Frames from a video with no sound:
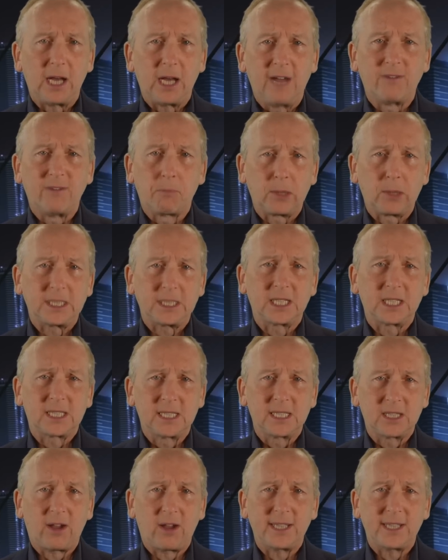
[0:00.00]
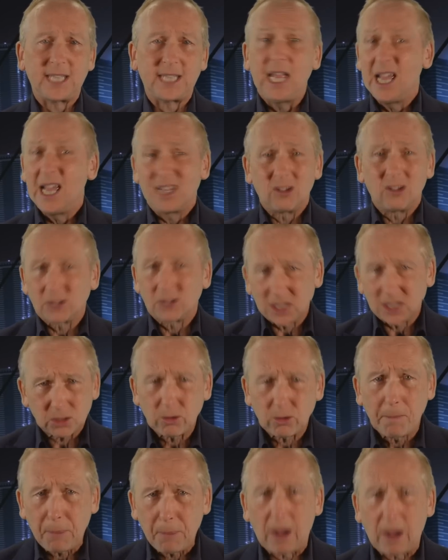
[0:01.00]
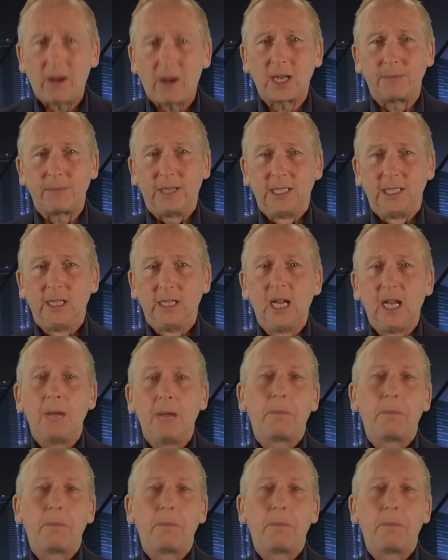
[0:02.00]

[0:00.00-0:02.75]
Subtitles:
over British society, not just through Parliament,